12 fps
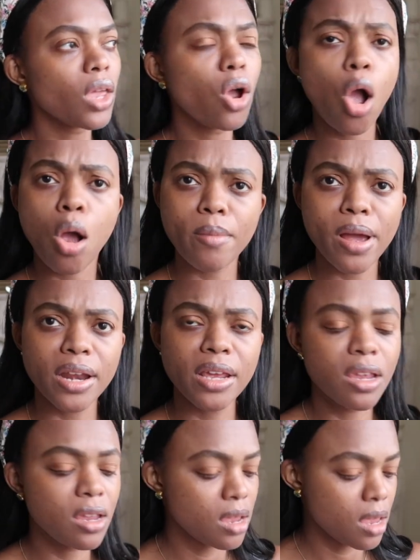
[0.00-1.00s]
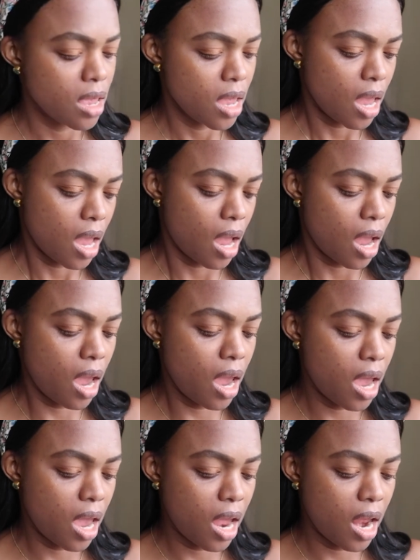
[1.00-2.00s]
Armani,
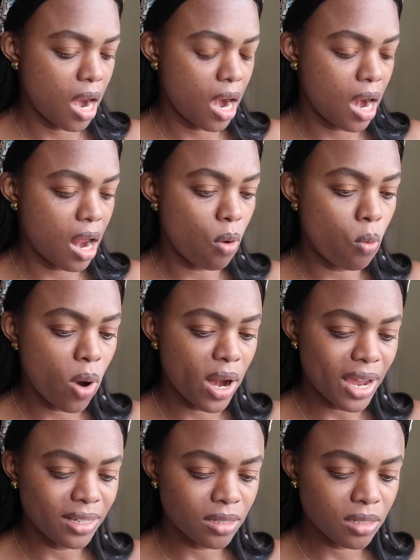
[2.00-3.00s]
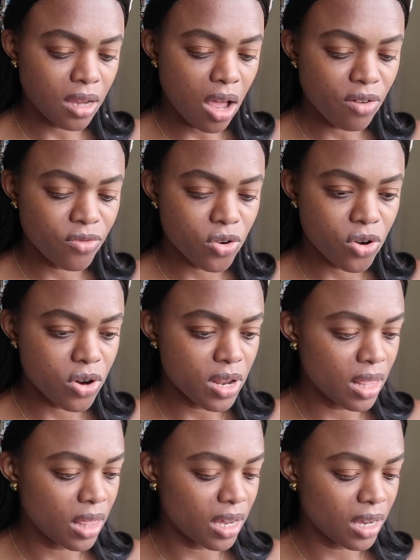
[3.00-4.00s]
and when I
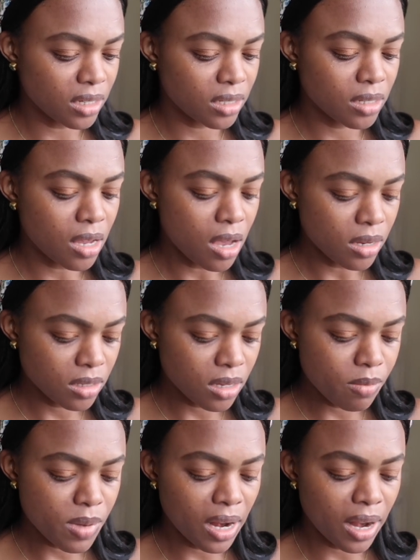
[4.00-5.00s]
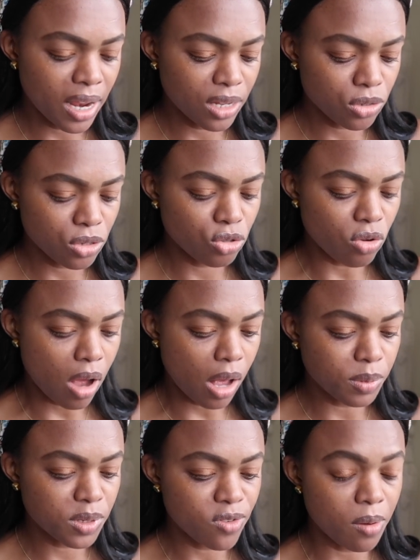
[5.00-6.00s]
discovered this custom enhancer
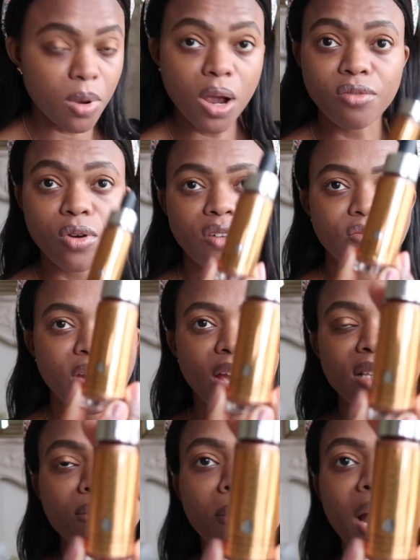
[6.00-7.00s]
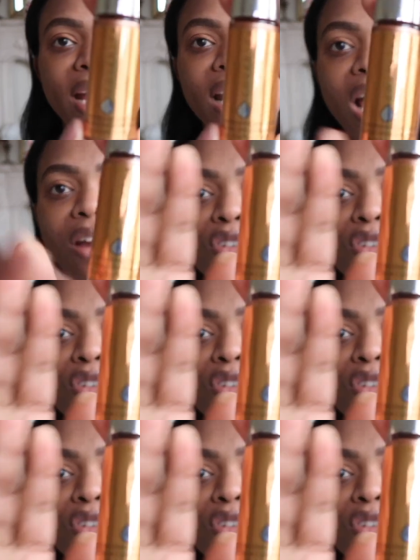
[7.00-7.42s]
drops from Cover FX, my life